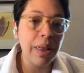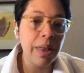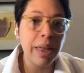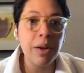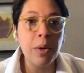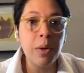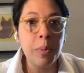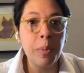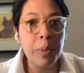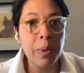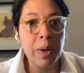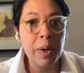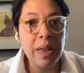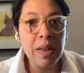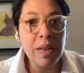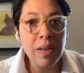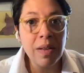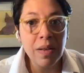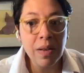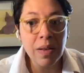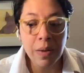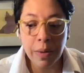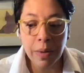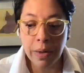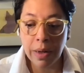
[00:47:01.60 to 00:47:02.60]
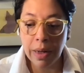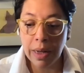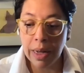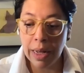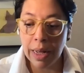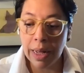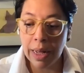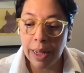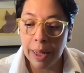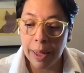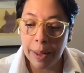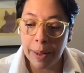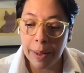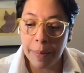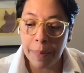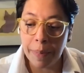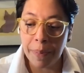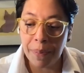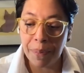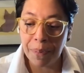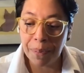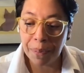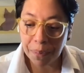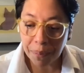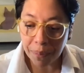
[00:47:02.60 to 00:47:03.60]
The Little Prince,
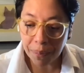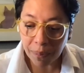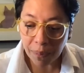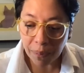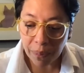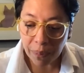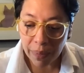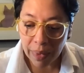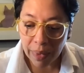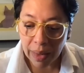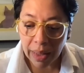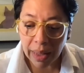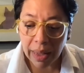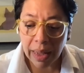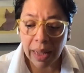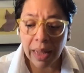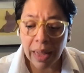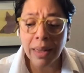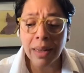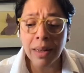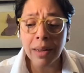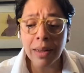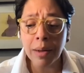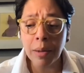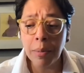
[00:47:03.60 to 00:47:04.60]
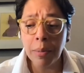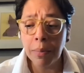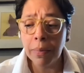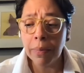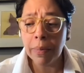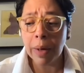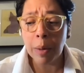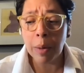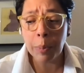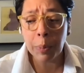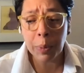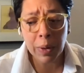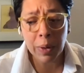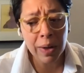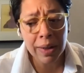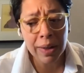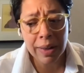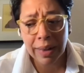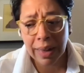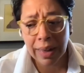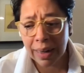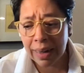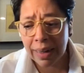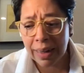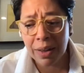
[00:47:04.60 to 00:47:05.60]
um, and a book
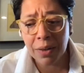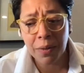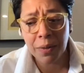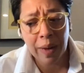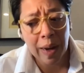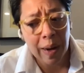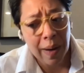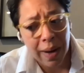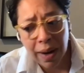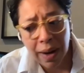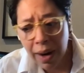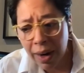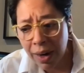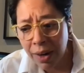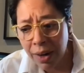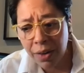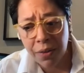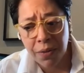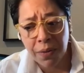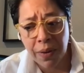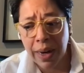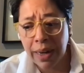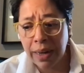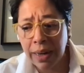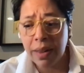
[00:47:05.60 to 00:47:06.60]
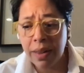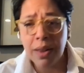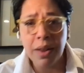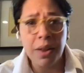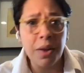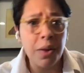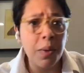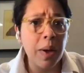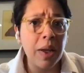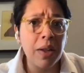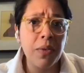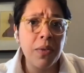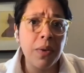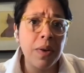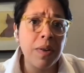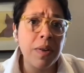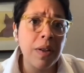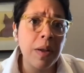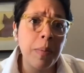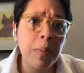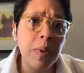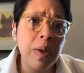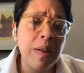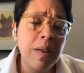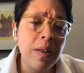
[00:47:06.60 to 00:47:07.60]
that is very hard to find in the U.S. for
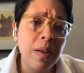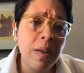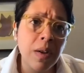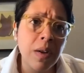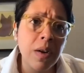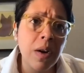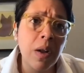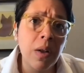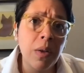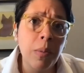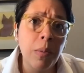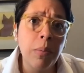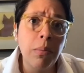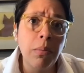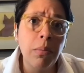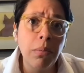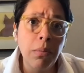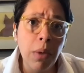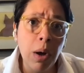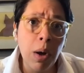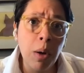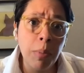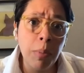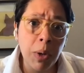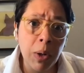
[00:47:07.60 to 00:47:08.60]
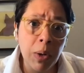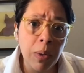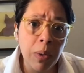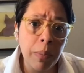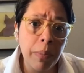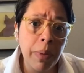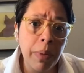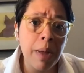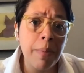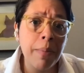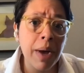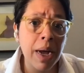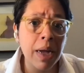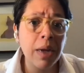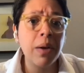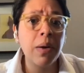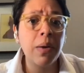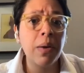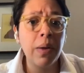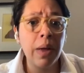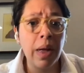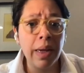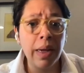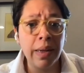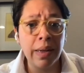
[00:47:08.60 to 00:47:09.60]
some reason called Momo by
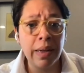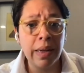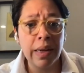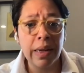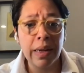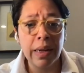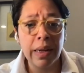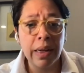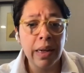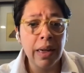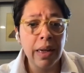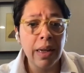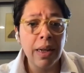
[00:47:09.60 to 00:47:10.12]
Michael Ende,